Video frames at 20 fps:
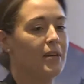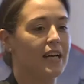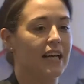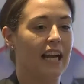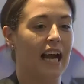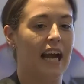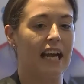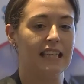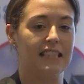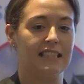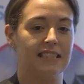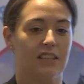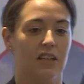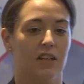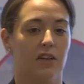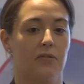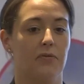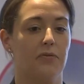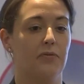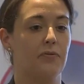be a case
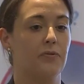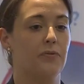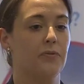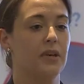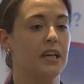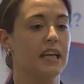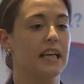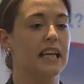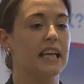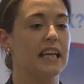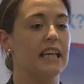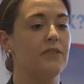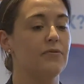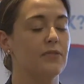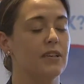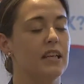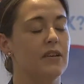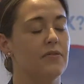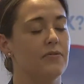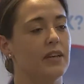of,
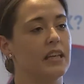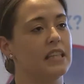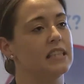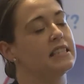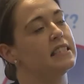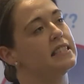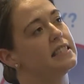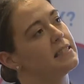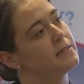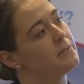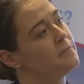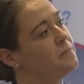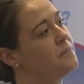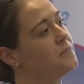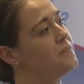even if it's,